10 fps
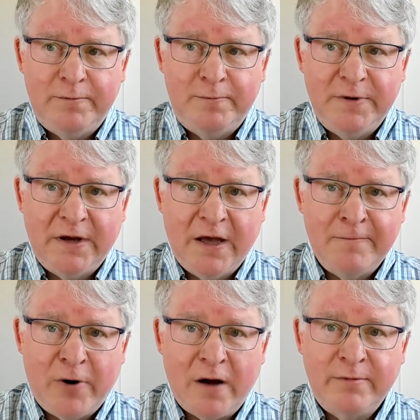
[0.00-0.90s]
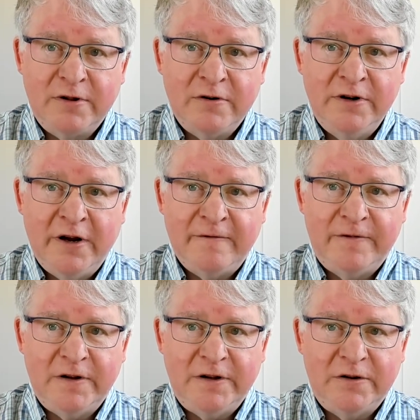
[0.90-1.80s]
became popular enough
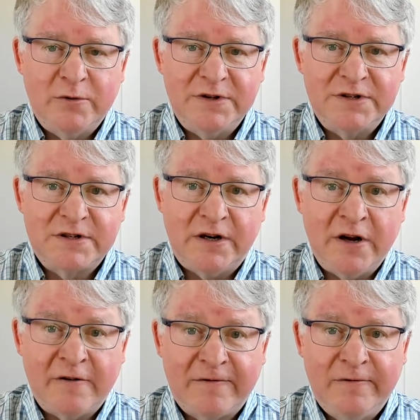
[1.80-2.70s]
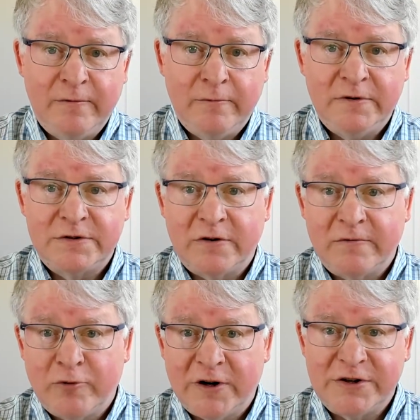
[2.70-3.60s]
that there was enough sort
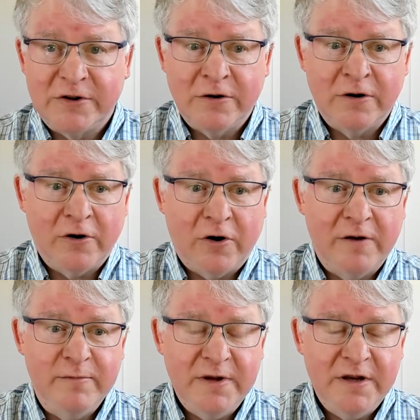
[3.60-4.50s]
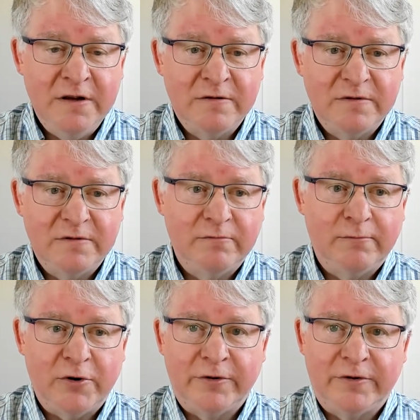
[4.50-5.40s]
of pressure on me,
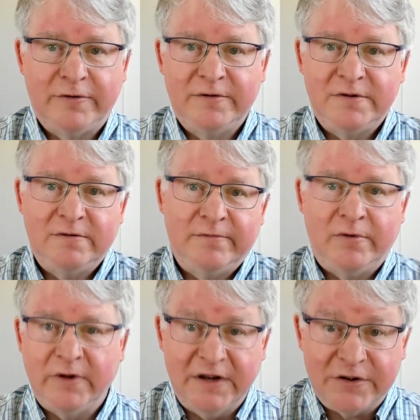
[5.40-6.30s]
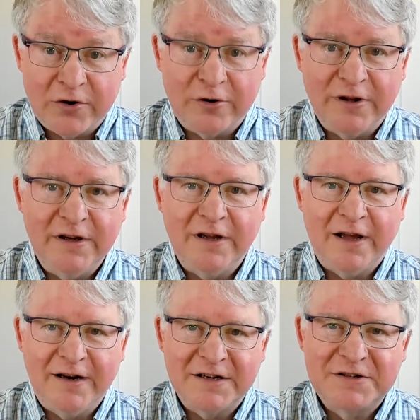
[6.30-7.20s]
both internally
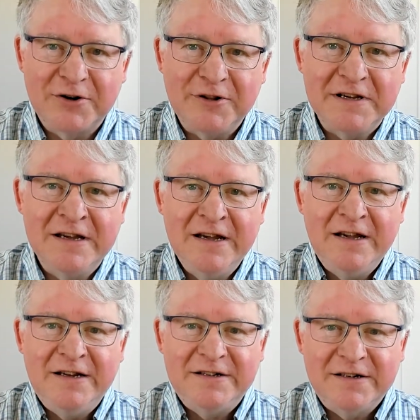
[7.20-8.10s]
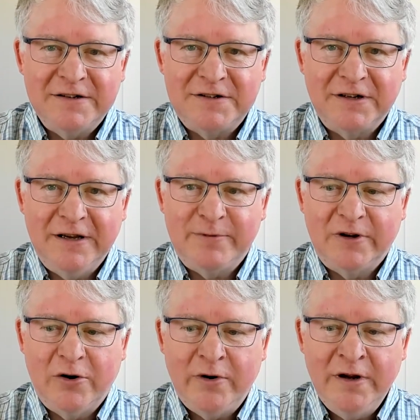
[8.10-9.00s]
and externally, to keep
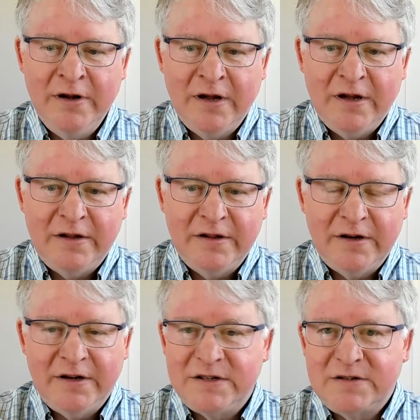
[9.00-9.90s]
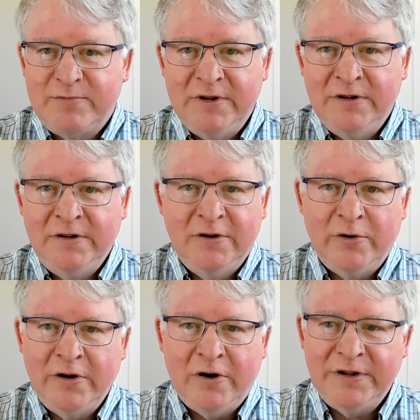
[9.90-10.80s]
it going, that it's been
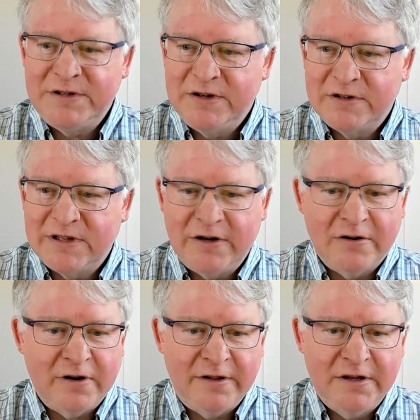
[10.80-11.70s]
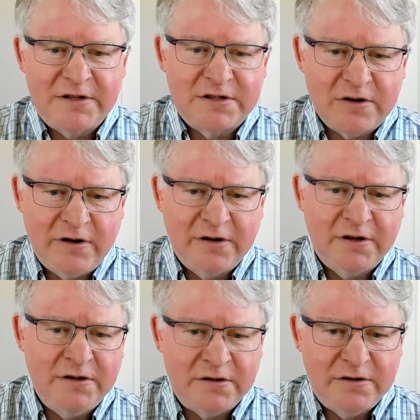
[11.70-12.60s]
going all these years later. I think it started
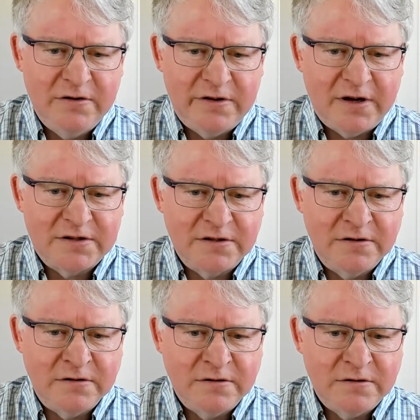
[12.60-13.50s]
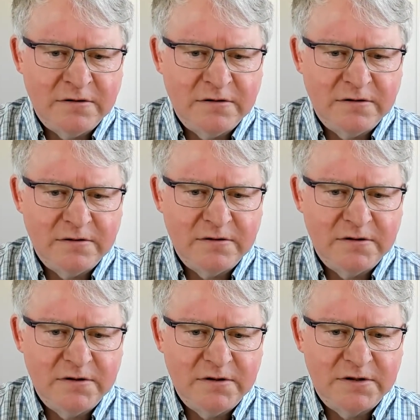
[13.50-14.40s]
in
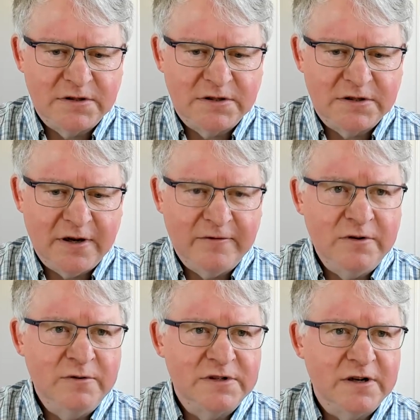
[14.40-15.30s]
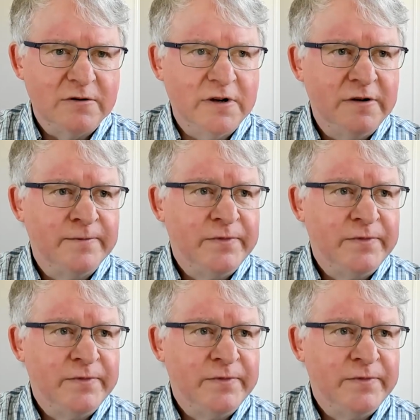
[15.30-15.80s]
2007, was that right?